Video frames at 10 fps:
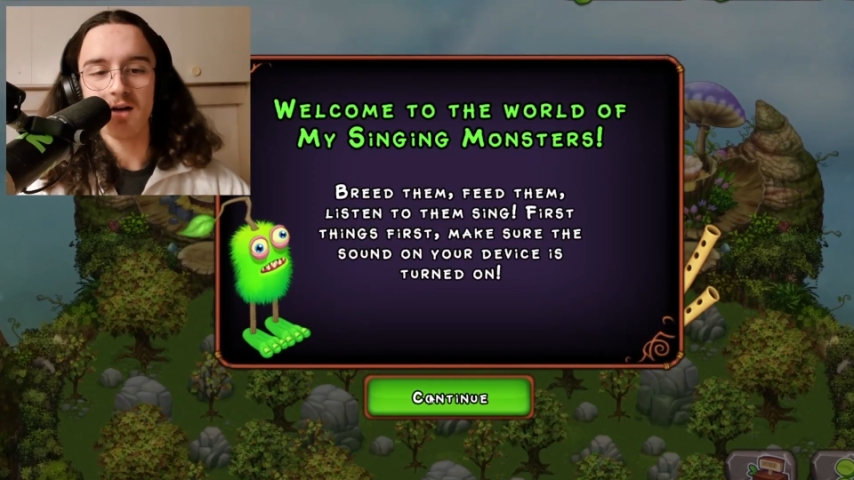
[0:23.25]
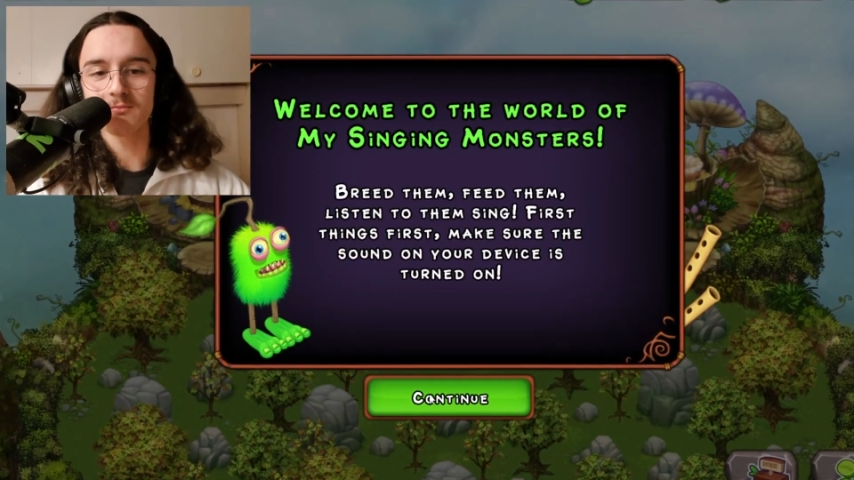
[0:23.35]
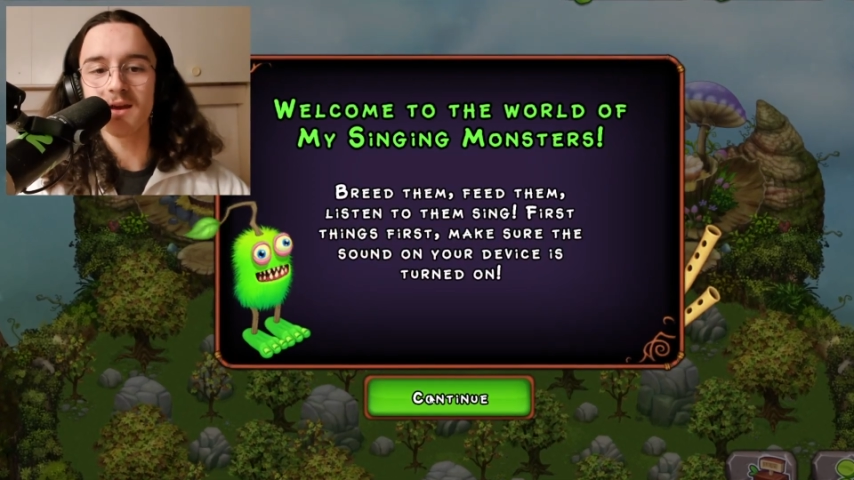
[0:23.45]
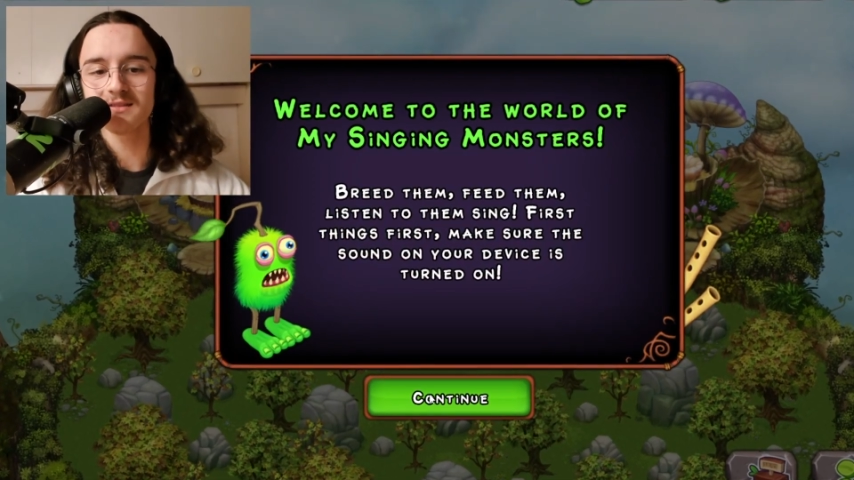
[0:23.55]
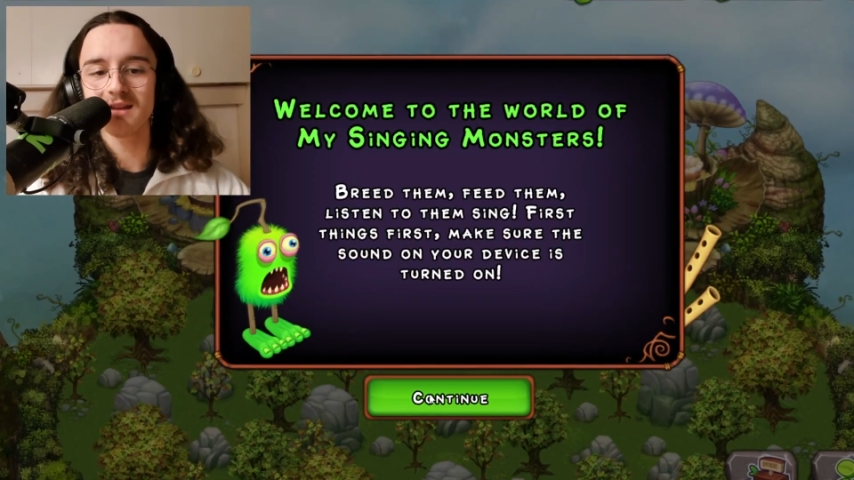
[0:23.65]

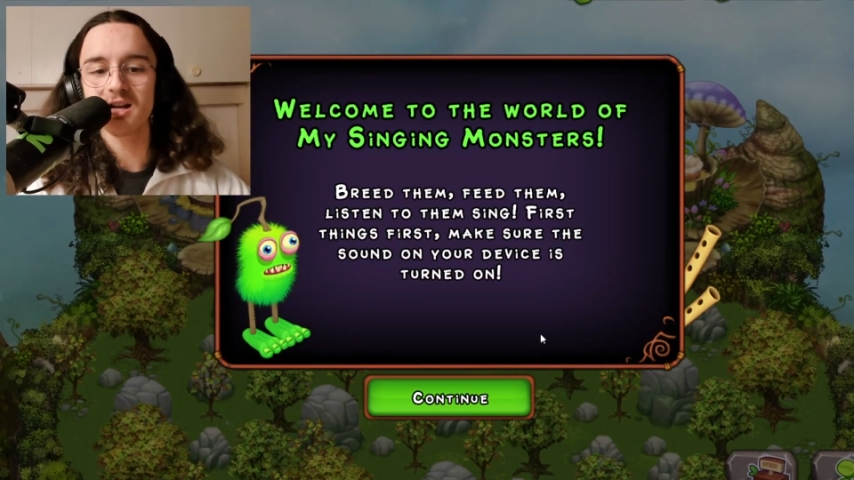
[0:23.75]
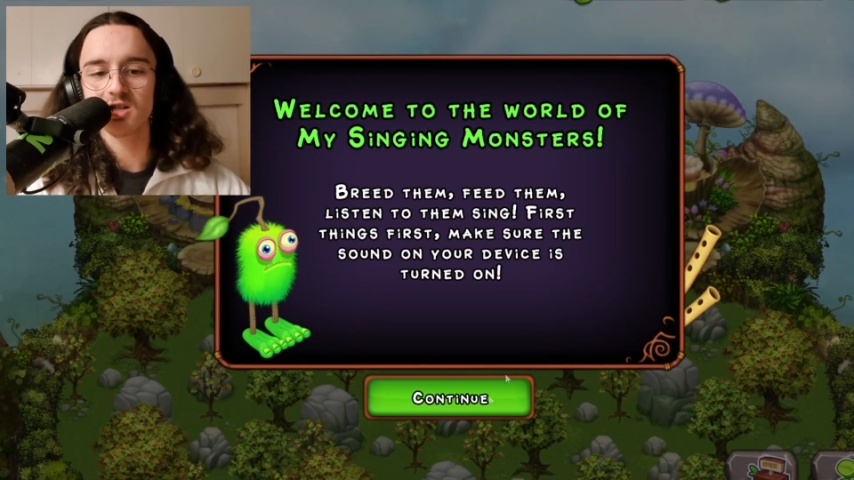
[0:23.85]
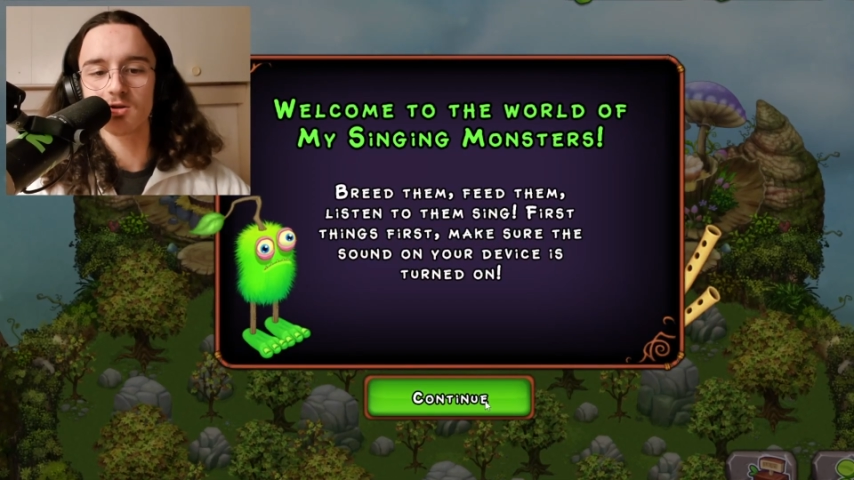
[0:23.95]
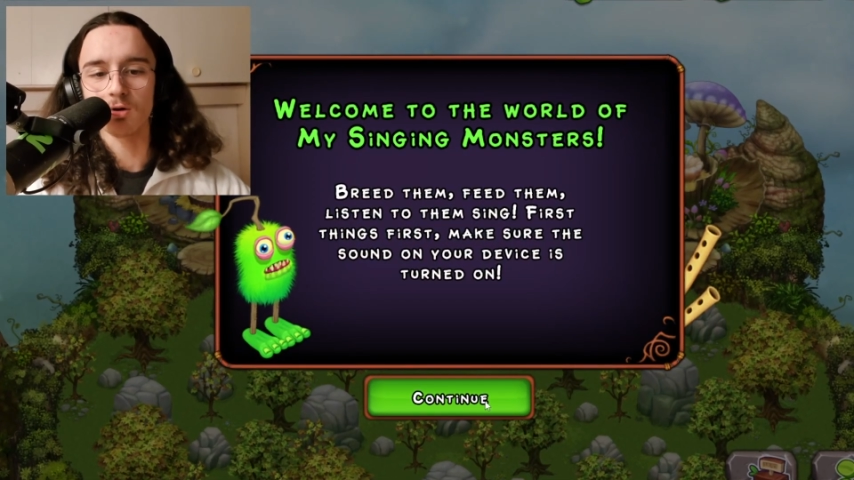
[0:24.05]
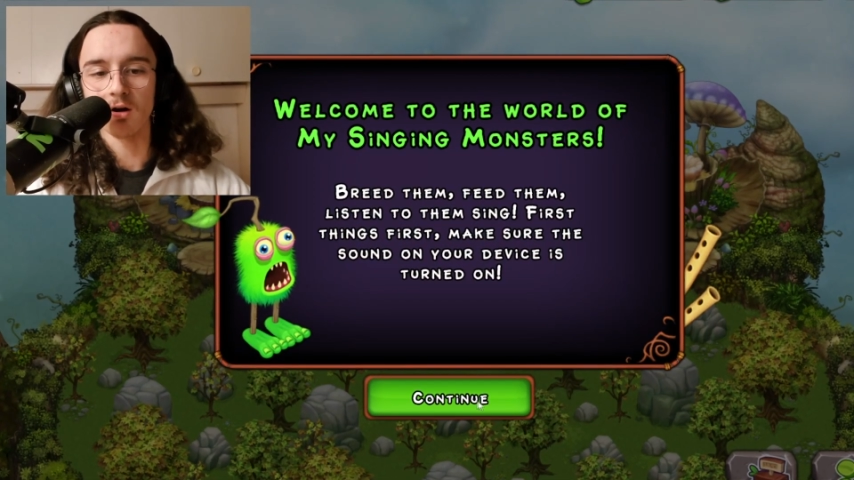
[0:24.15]
I've made
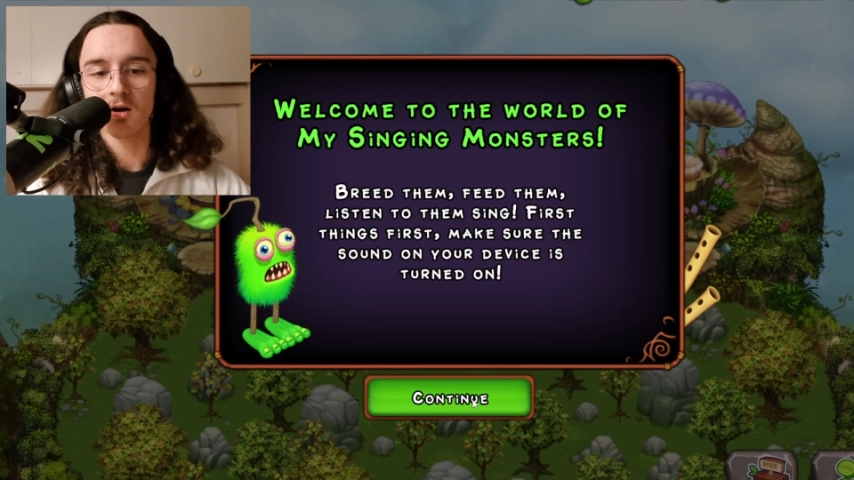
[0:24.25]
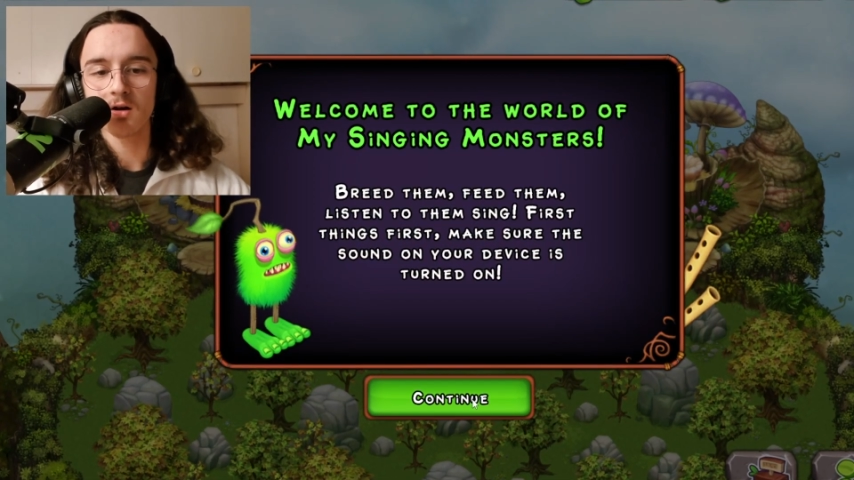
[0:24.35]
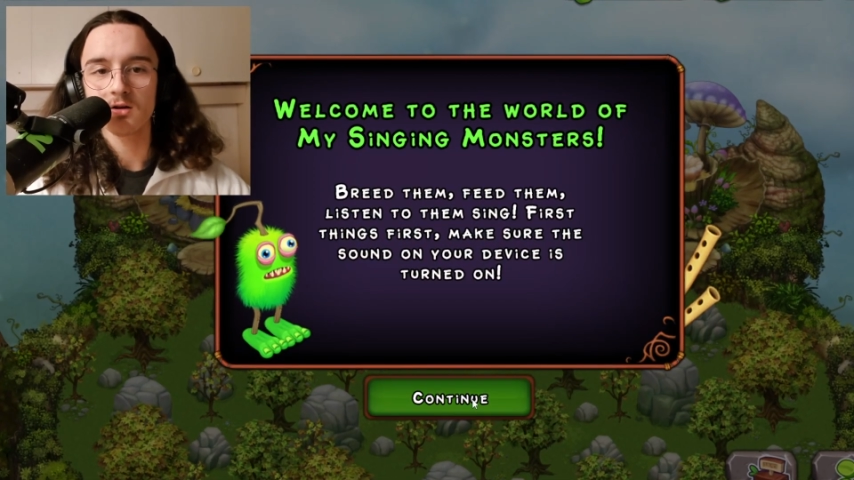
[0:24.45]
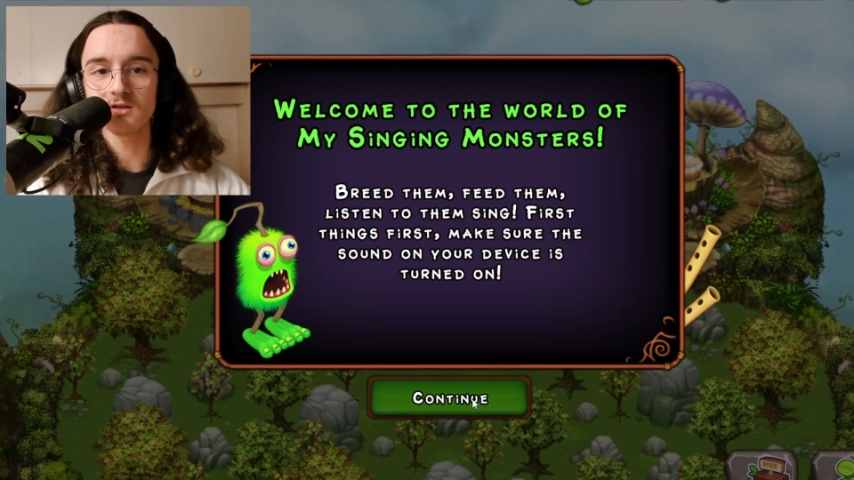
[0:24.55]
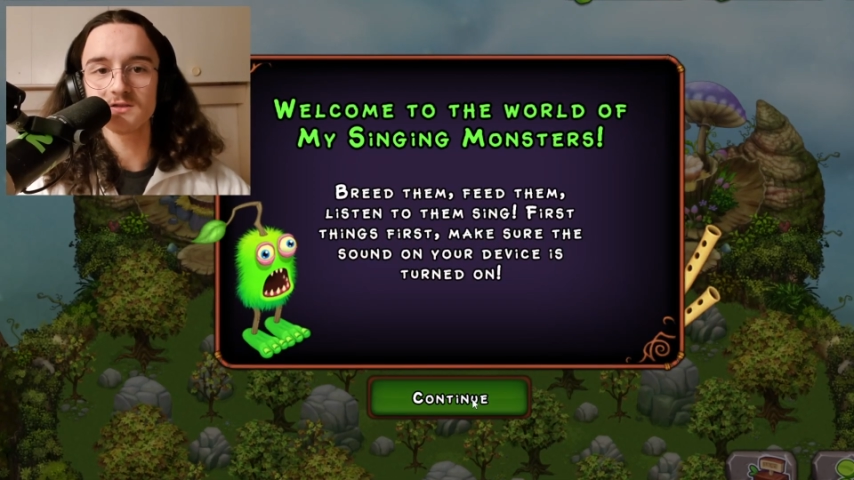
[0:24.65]
that sure.
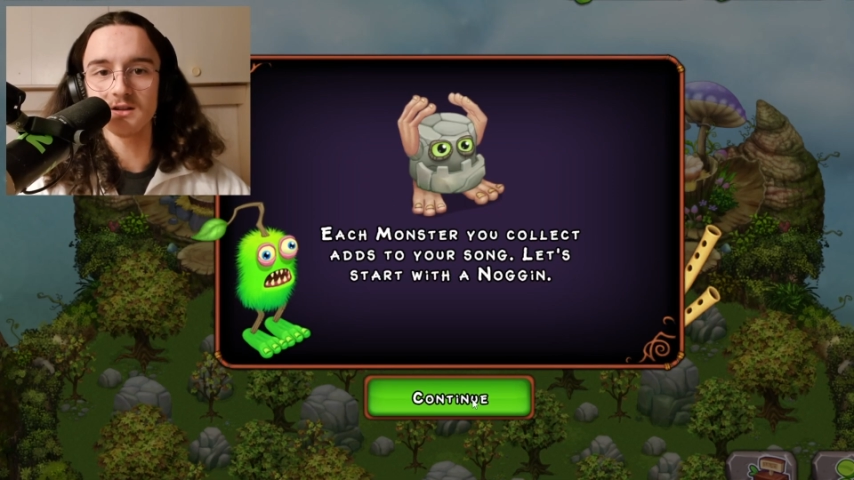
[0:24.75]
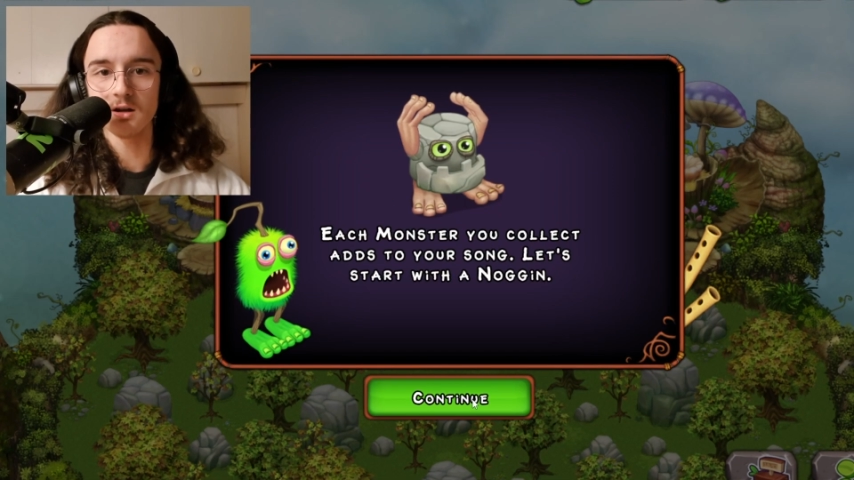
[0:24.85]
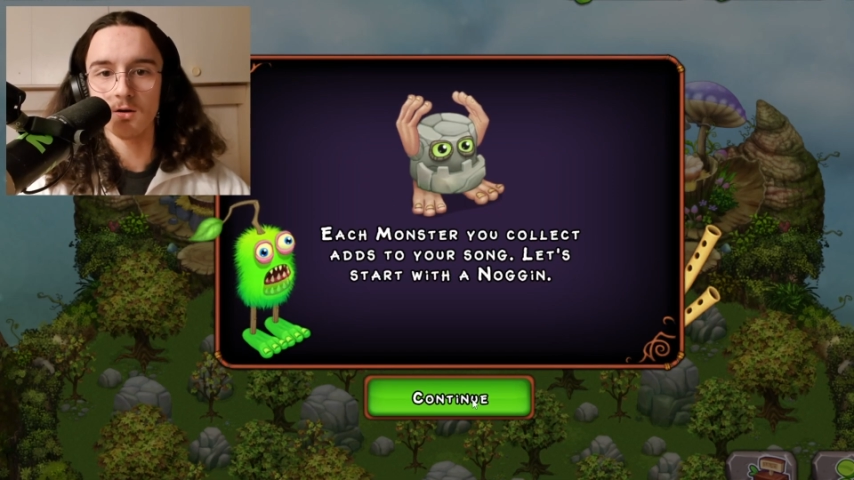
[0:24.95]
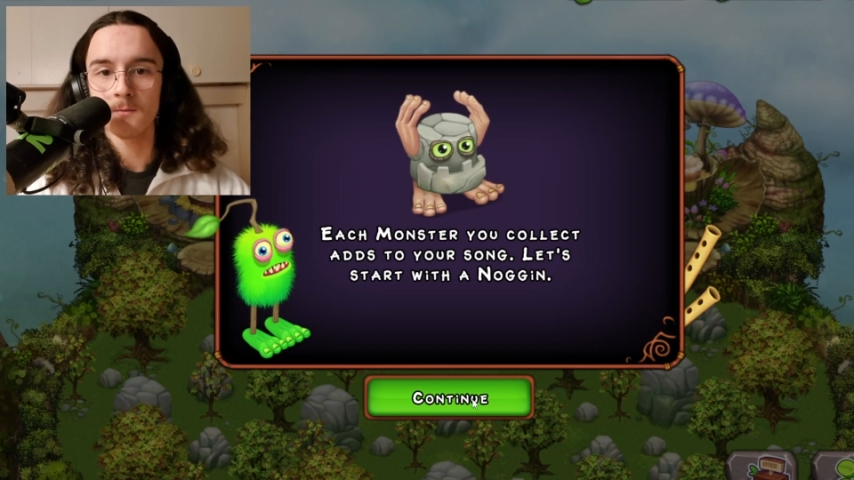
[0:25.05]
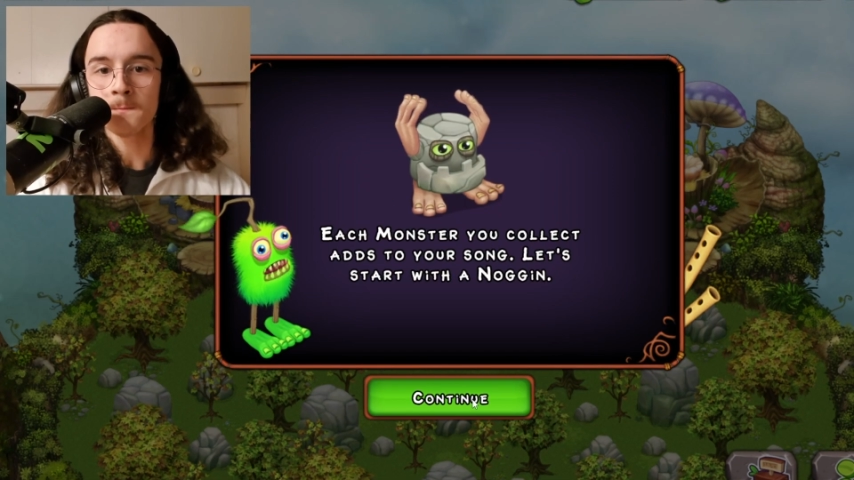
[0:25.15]

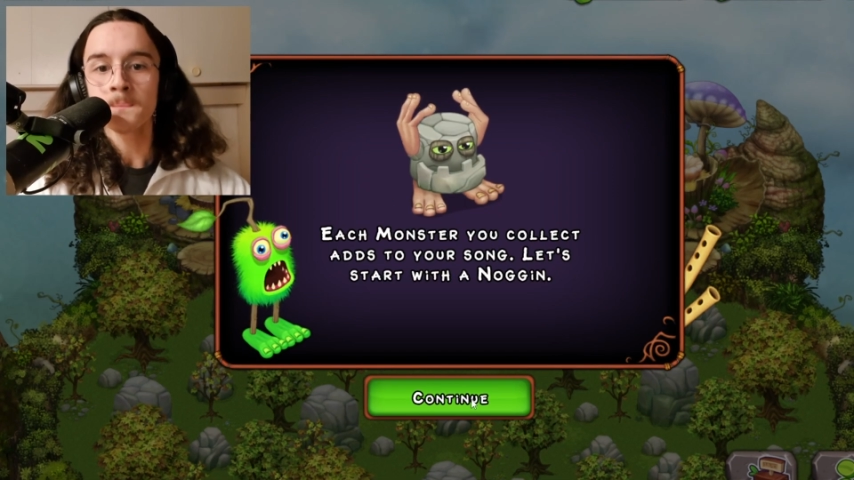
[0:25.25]
Continue.